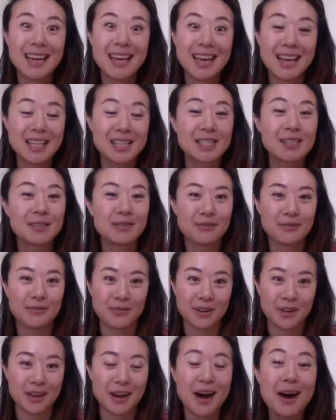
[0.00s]
It's
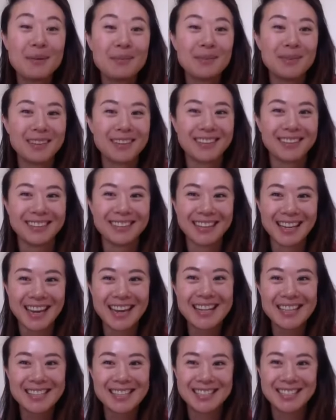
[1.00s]
phenomenal.
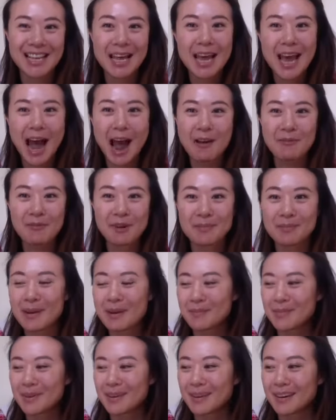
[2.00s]
I
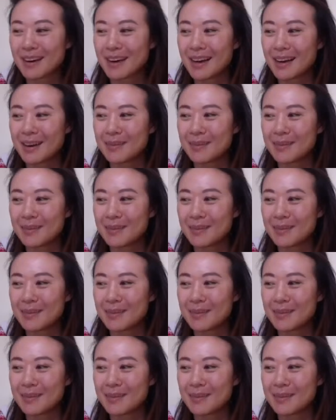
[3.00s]
remember